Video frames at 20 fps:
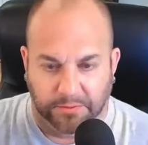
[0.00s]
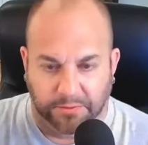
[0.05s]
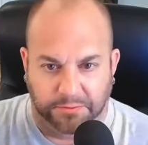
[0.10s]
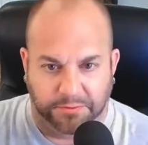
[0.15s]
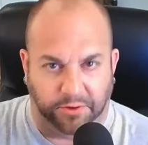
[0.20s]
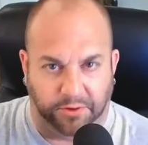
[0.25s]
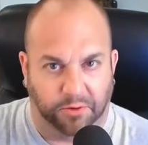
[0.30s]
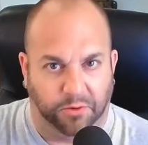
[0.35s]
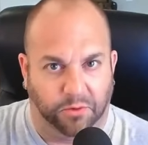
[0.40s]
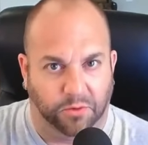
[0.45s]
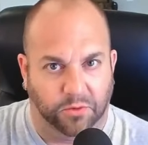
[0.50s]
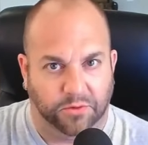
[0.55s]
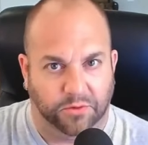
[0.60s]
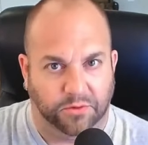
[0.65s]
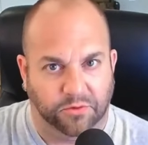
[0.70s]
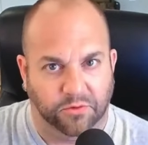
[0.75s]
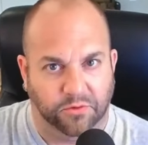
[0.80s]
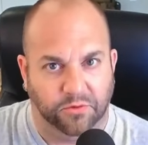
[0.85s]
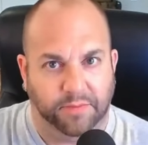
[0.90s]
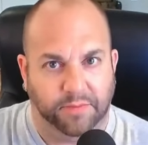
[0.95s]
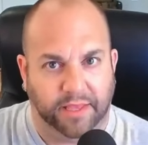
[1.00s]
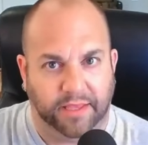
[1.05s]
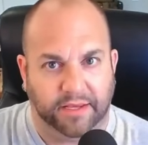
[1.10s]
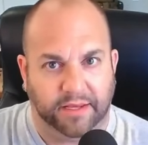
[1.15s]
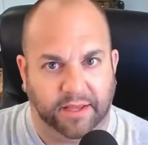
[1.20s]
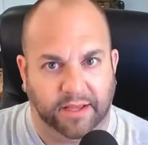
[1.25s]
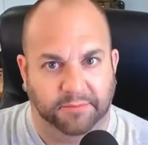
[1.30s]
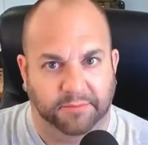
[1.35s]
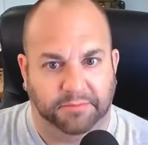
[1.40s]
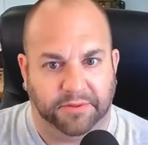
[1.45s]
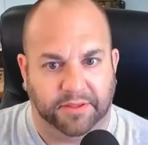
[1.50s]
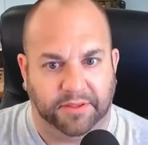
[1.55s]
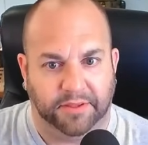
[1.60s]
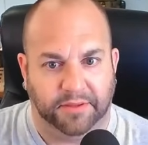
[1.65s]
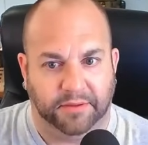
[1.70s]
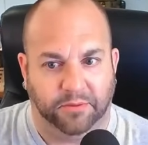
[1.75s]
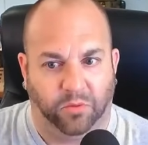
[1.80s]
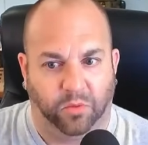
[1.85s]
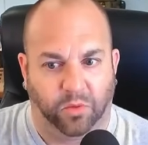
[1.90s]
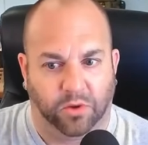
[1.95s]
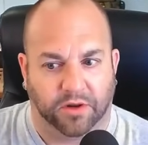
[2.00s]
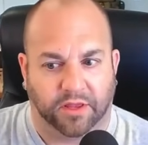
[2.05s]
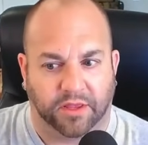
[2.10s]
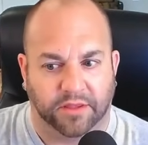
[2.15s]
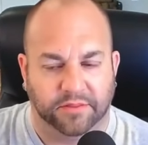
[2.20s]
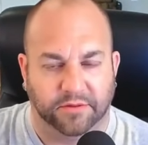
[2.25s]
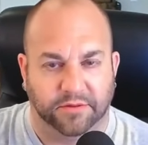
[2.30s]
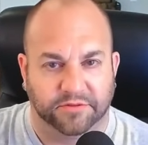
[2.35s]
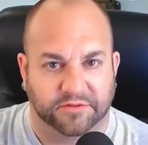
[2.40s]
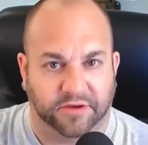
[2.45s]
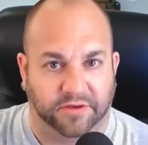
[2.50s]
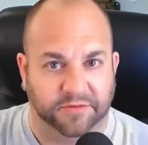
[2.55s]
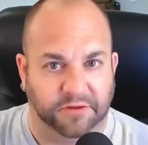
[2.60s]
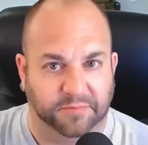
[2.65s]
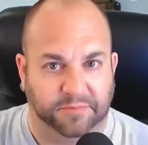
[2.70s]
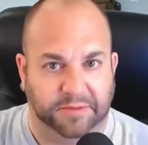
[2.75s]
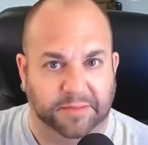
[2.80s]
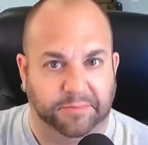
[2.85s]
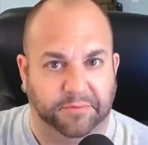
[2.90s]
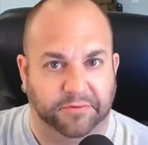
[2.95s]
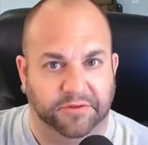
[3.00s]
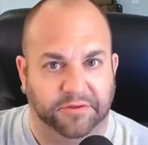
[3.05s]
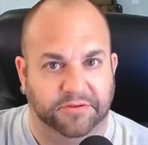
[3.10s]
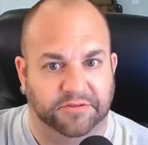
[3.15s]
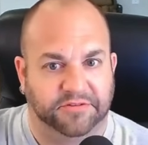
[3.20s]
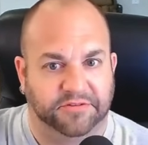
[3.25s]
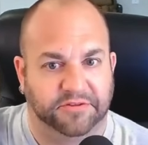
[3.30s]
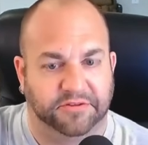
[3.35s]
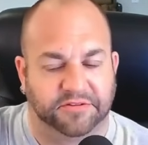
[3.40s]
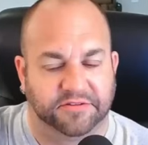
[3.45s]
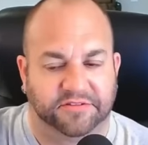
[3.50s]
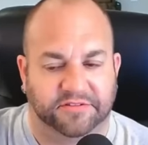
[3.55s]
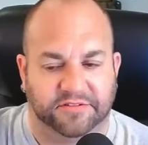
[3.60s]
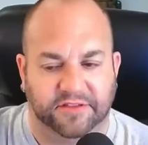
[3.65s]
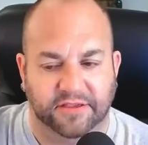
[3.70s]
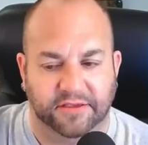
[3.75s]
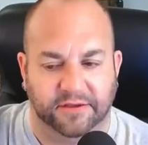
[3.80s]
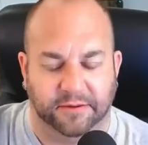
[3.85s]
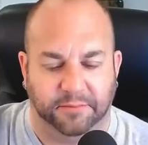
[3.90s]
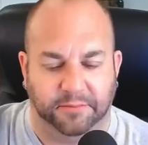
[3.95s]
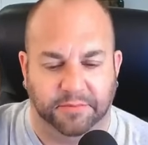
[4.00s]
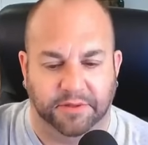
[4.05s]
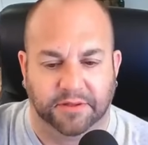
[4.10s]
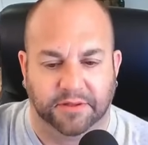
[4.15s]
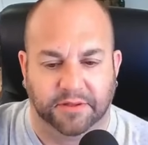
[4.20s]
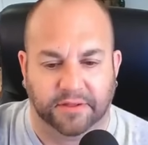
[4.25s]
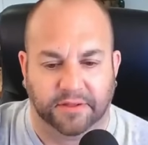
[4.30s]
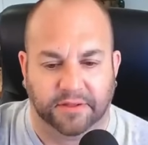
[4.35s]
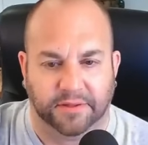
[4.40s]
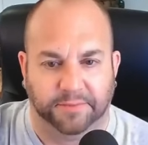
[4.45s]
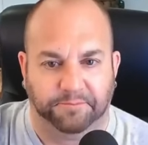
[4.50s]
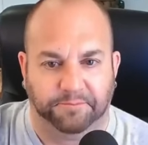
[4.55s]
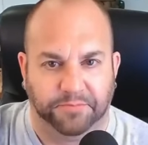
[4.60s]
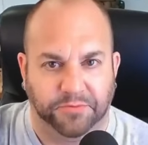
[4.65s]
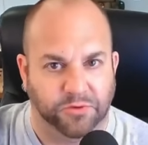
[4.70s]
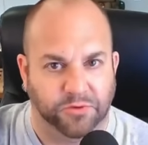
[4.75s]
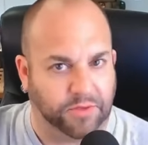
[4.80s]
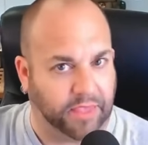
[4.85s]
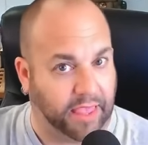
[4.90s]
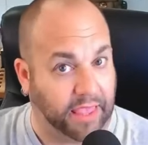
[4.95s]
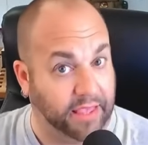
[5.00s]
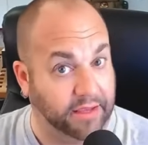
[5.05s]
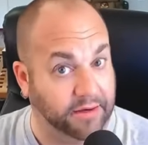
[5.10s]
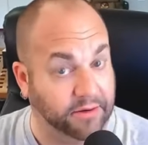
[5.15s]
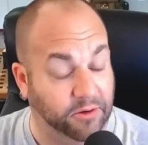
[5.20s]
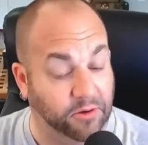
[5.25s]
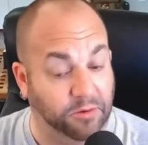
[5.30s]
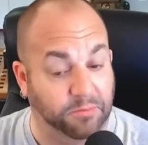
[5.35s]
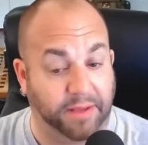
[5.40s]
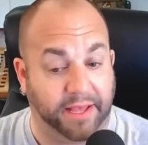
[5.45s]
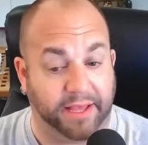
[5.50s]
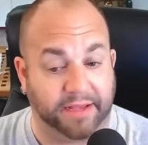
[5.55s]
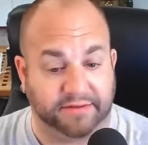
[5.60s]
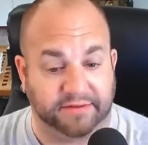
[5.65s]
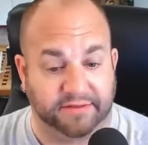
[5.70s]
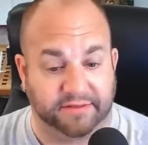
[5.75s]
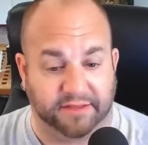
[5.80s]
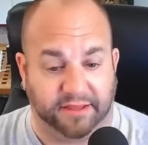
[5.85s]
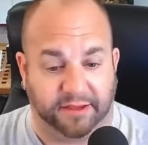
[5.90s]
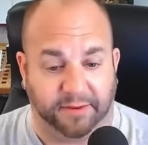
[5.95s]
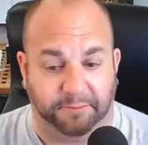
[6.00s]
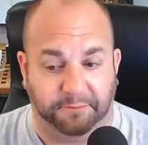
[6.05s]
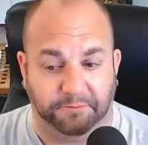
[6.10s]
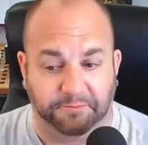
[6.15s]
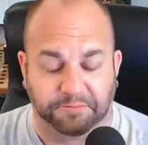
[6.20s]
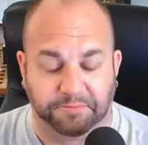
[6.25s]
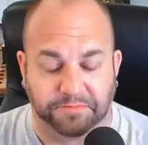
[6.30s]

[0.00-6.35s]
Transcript: Though you may not be working those other people, you still see them. You can go back to them.